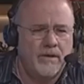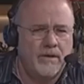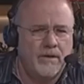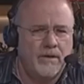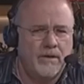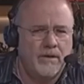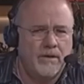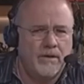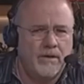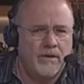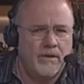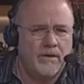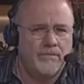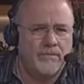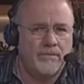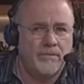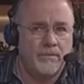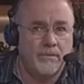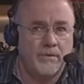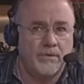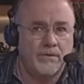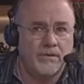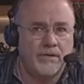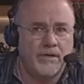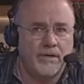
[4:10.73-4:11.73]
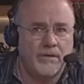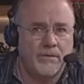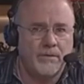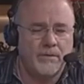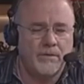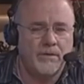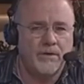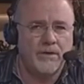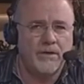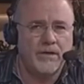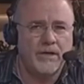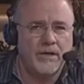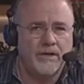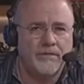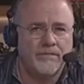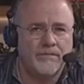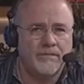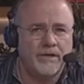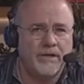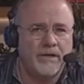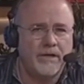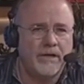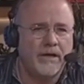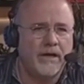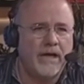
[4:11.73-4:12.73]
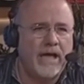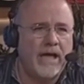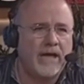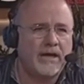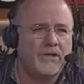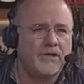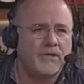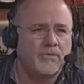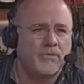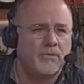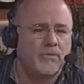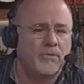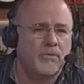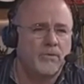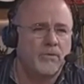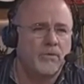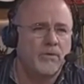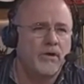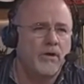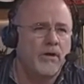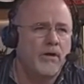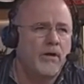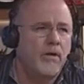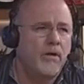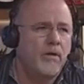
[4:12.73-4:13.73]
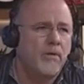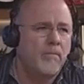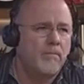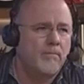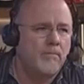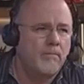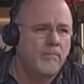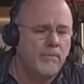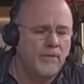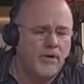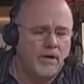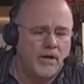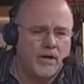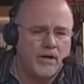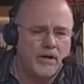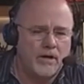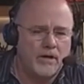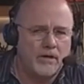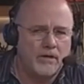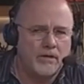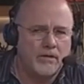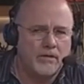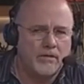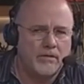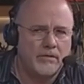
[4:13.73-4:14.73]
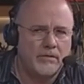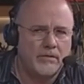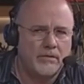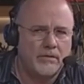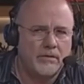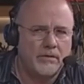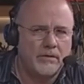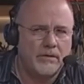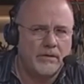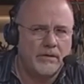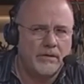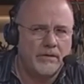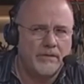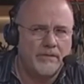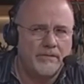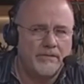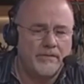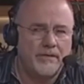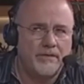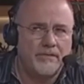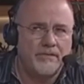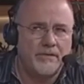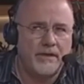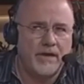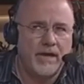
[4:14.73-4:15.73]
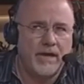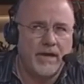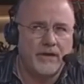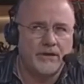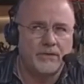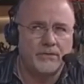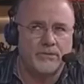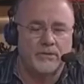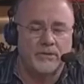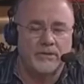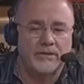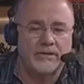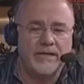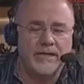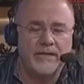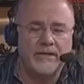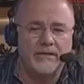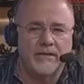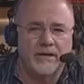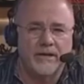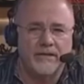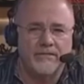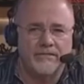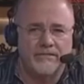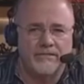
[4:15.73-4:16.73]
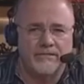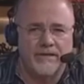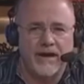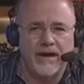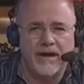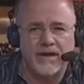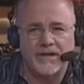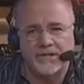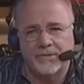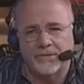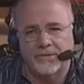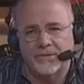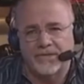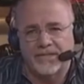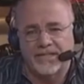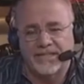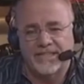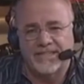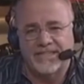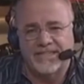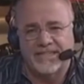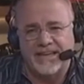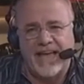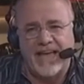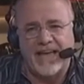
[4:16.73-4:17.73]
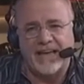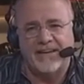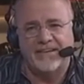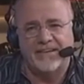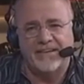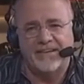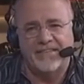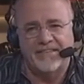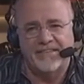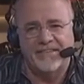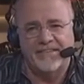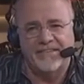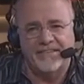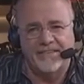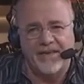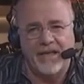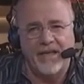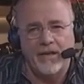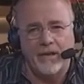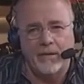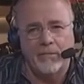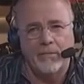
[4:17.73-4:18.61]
Of course I would, if the actual if the actual legal advice was exactly the same.